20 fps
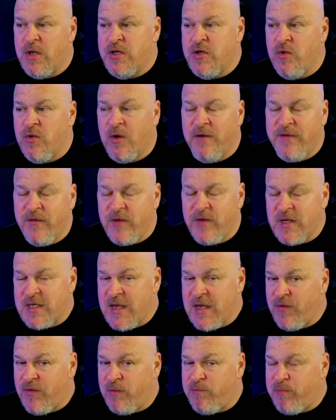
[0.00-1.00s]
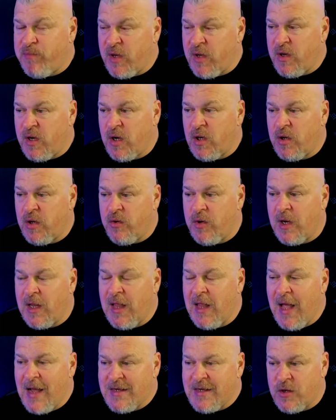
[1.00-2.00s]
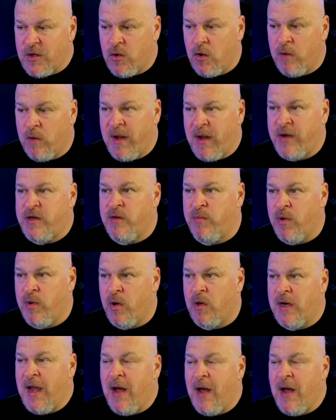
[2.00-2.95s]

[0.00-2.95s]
and two hundred fifty-seven billion Luna Classic are about to burn.